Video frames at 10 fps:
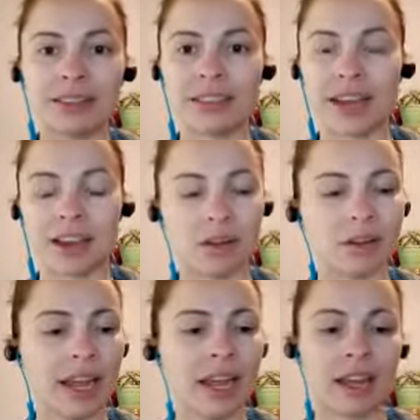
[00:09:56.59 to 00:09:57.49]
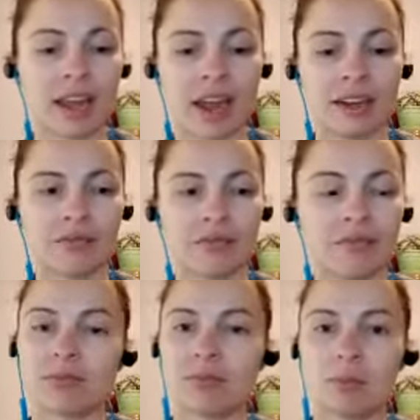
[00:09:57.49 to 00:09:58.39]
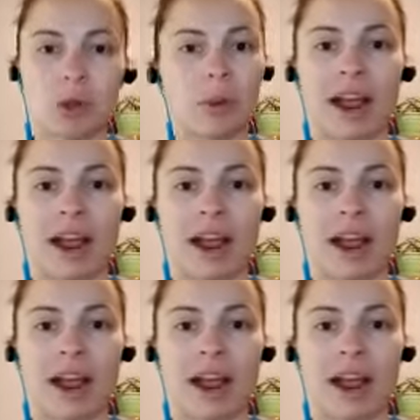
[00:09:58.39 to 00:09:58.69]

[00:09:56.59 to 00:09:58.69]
say okay i don't